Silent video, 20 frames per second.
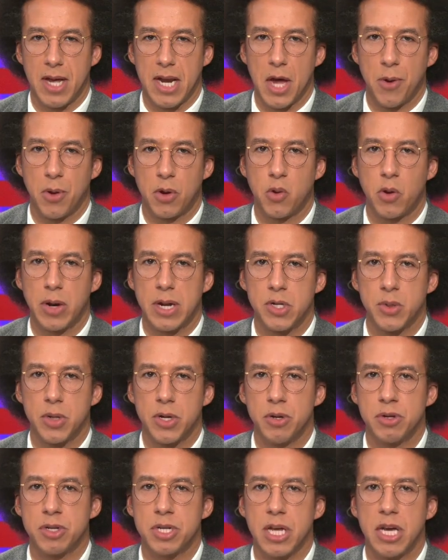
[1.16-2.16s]
Now, according to a
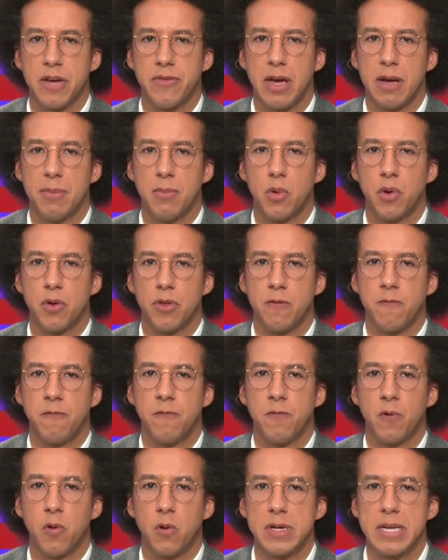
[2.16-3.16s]
new survey, more than
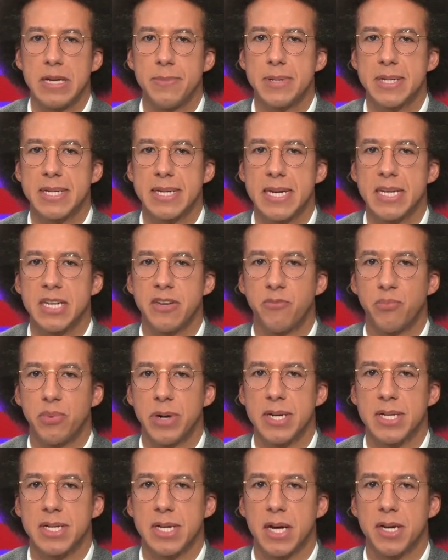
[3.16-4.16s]
40% of
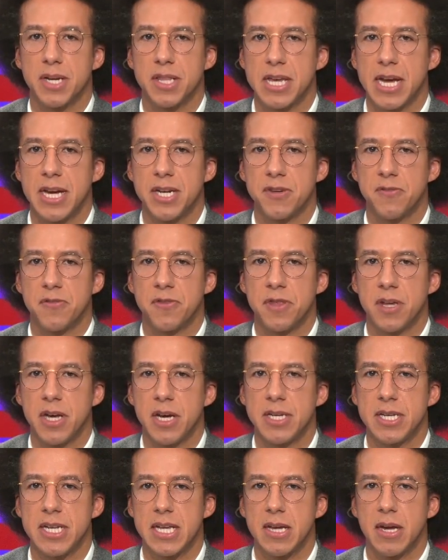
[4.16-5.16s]
Brits under the age of
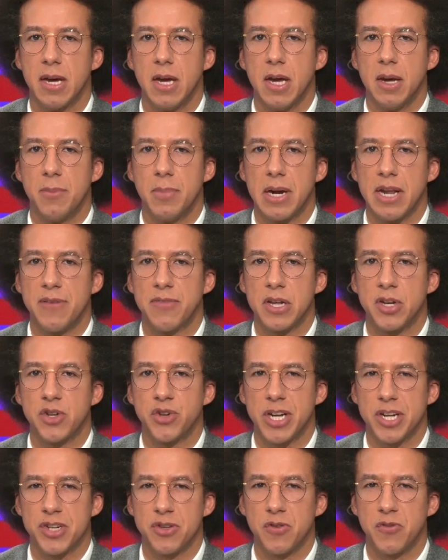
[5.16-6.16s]
30 believe that
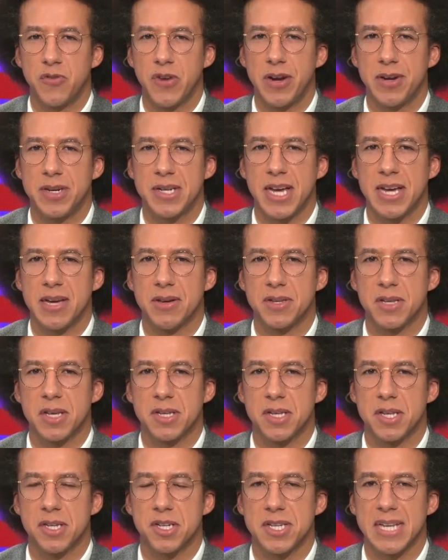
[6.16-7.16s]
traditional fairy tales
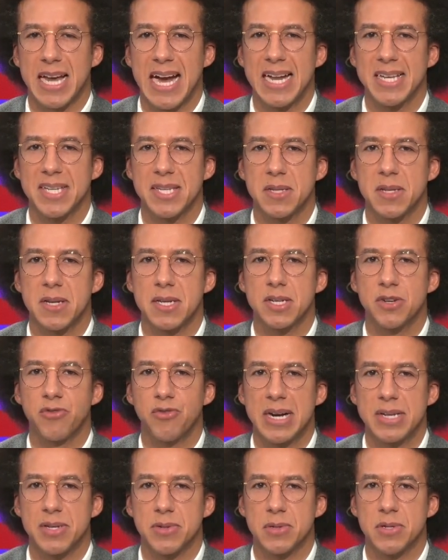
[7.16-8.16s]
such as Hansel and
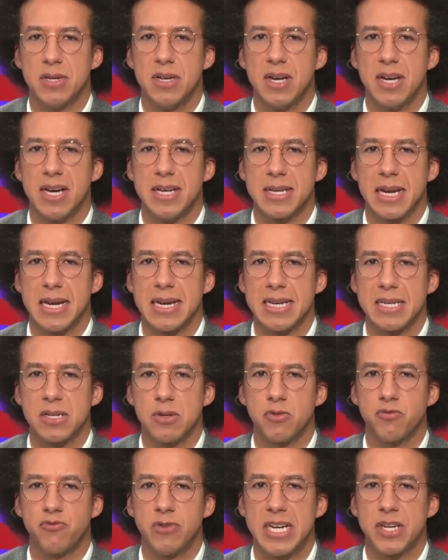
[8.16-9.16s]
Gretel and
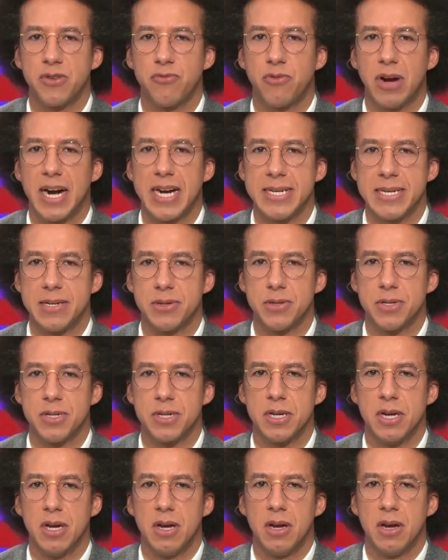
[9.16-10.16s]
Little Red Riding
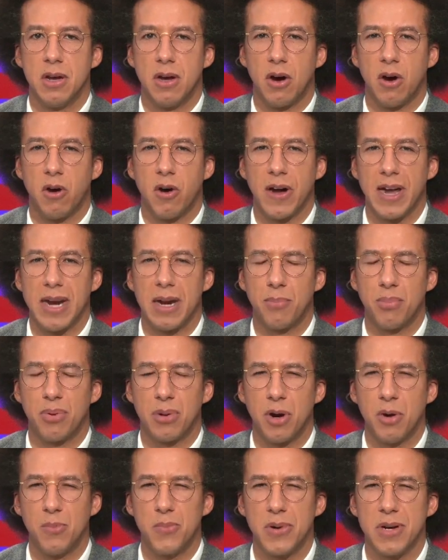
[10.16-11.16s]
Hood are
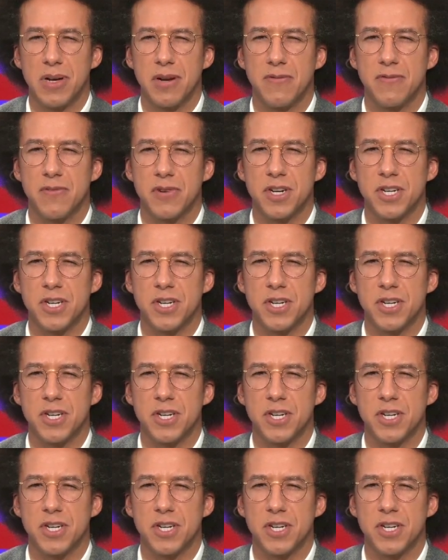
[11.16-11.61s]
inappropriate for